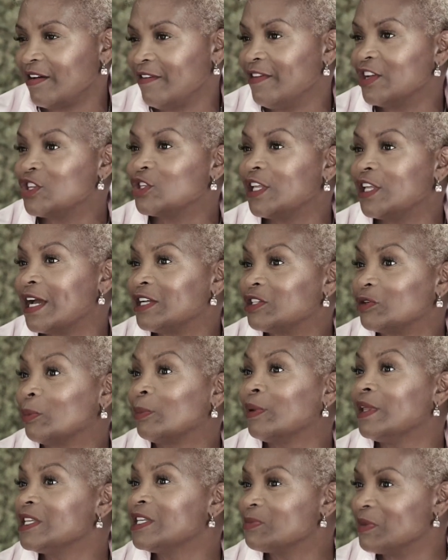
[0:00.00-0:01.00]
eventually I had to
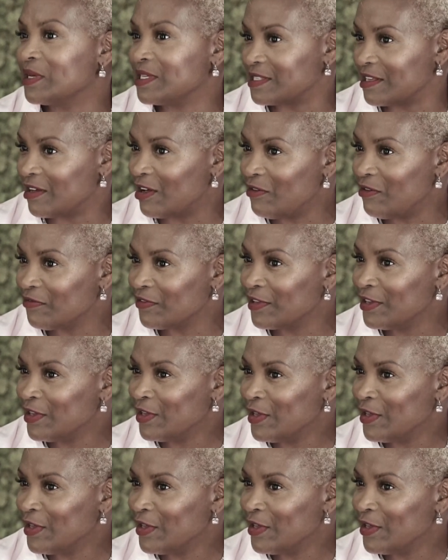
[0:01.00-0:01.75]
replace myself